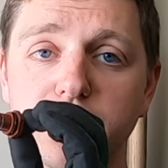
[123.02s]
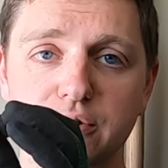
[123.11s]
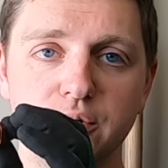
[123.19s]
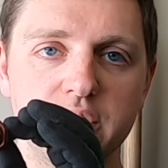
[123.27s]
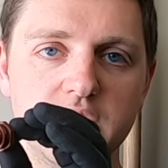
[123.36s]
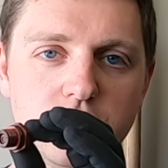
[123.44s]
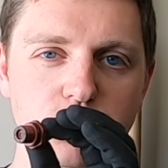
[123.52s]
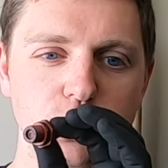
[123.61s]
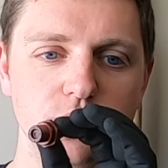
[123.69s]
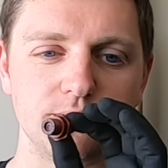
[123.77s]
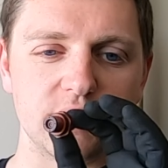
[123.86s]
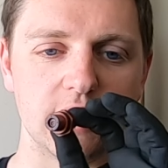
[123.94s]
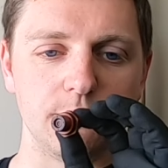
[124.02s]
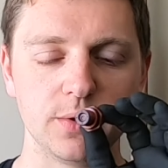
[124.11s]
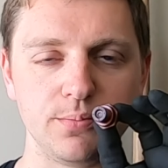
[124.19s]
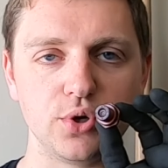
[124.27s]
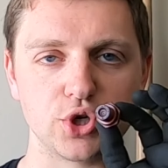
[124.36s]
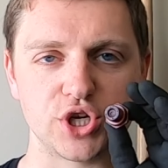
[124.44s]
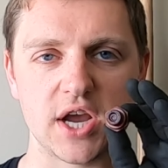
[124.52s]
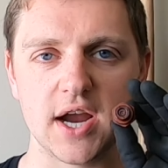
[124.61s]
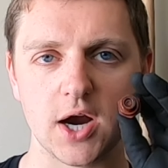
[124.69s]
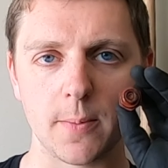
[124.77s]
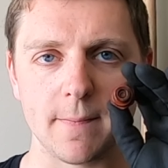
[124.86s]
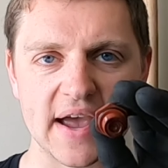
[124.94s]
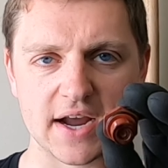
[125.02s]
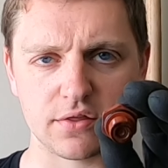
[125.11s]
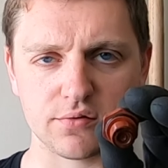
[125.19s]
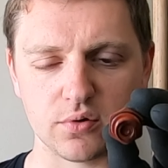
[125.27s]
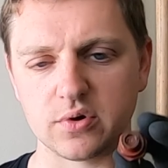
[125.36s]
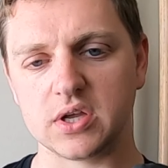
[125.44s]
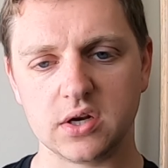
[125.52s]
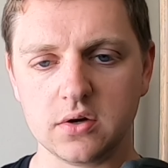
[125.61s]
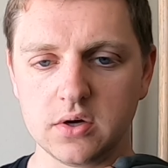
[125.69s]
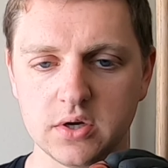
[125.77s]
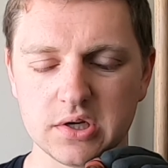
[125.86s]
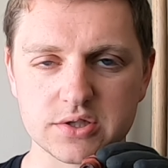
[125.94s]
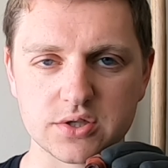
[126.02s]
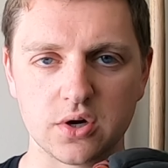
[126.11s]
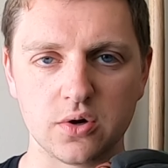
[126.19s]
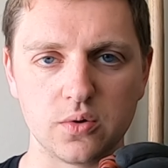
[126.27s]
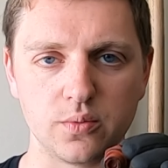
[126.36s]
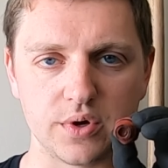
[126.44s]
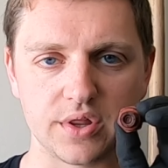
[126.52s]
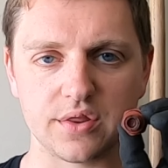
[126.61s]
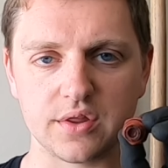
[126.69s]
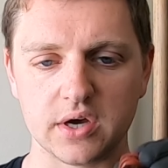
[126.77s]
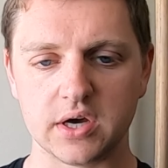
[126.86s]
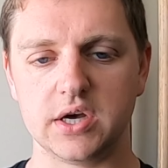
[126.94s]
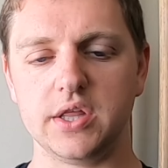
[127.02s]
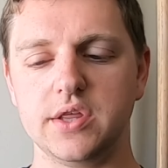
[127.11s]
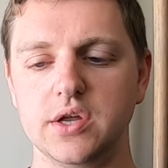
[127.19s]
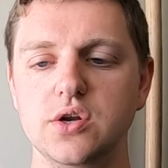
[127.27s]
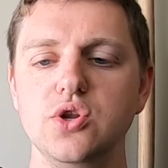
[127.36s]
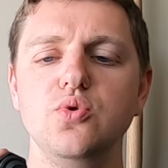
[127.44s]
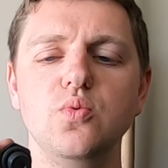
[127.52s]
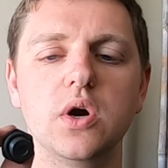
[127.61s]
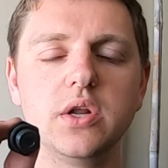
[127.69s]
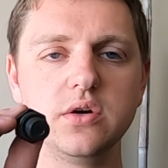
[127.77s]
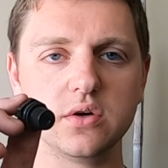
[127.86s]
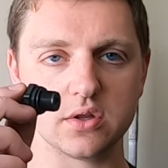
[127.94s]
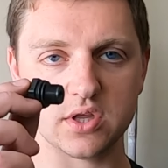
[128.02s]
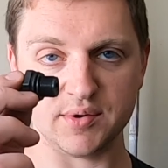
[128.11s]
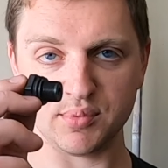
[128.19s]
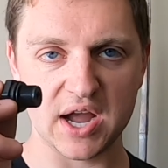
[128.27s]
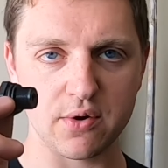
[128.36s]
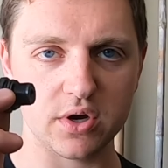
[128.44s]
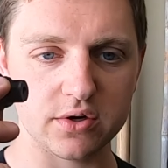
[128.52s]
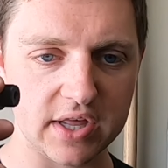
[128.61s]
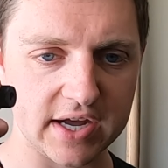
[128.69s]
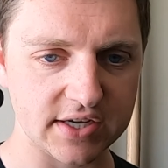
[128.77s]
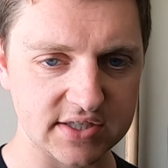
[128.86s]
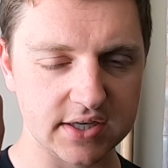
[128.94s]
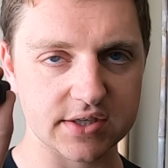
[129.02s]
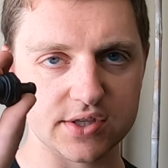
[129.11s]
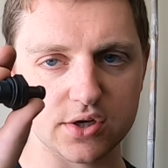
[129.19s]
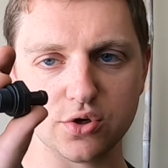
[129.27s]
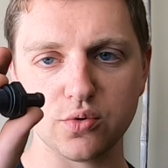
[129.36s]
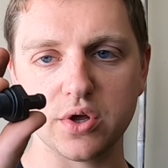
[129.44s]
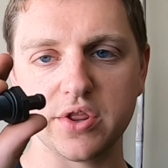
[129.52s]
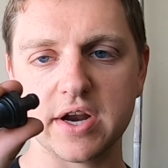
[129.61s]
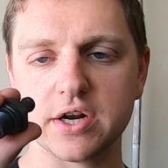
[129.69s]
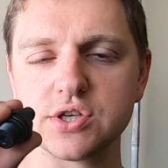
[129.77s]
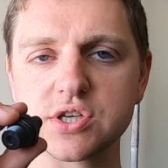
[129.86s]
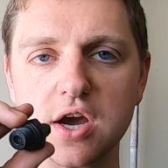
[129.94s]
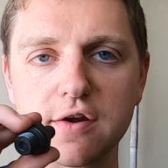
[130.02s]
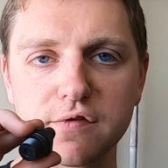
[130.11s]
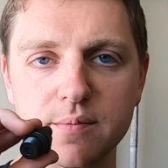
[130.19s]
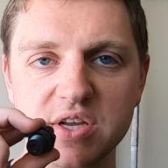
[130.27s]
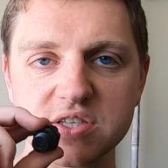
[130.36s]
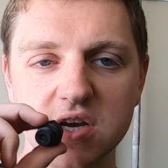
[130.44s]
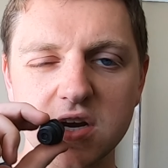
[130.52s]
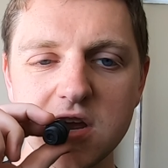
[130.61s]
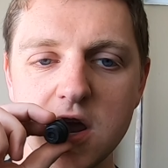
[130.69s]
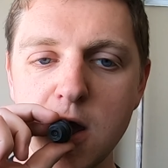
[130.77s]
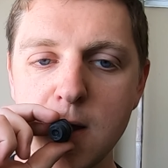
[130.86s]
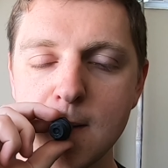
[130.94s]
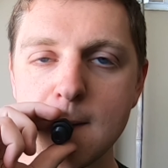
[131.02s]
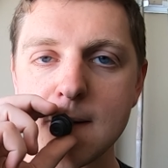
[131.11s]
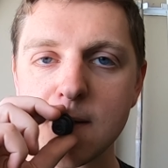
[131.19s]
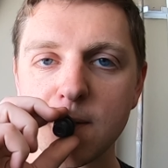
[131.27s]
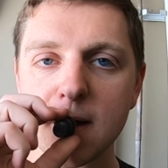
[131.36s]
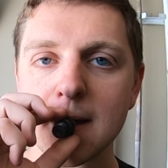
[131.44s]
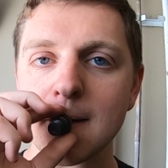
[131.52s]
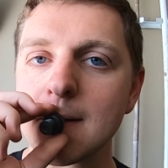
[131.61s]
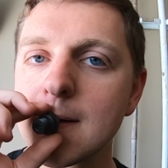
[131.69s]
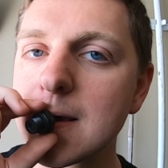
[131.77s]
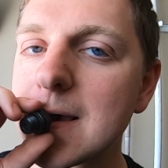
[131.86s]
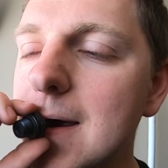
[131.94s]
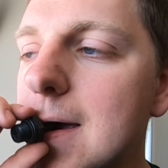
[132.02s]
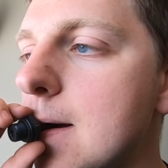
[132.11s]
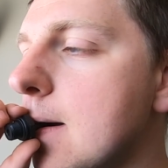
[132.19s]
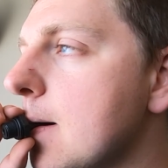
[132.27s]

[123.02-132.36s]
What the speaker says: through it. You shouldn't be able to push air back through it. So with the new one, the black one, like I said, is the new one that I just got from Nissan. If I suck,